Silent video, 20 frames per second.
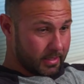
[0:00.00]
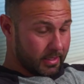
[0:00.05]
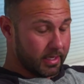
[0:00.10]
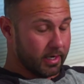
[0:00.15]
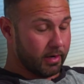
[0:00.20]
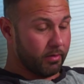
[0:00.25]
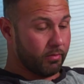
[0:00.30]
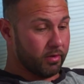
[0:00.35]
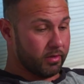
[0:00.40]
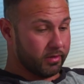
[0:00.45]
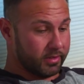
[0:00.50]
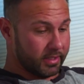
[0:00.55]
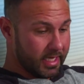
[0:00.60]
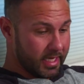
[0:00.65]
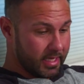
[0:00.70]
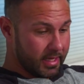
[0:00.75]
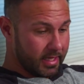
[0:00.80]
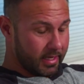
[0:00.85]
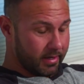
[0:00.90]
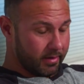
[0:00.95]
Yeah, well, it's
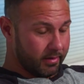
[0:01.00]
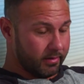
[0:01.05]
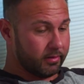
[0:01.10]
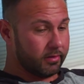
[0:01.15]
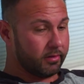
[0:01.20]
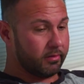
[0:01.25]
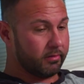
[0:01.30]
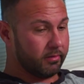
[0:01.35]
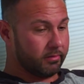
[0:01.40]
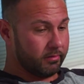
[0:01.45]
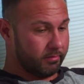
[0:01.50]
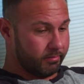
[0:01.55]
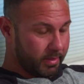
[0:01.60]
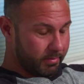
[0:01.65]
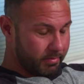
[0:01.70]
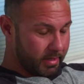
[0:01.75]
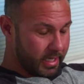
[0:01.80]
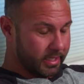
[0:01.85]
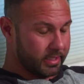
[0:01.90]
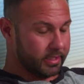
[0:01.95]
getting there.
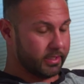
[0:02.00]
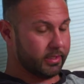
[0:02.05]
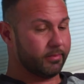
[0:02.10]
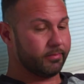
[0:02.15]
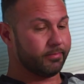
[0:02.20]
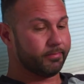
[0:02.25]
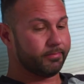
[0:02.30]
Be patient.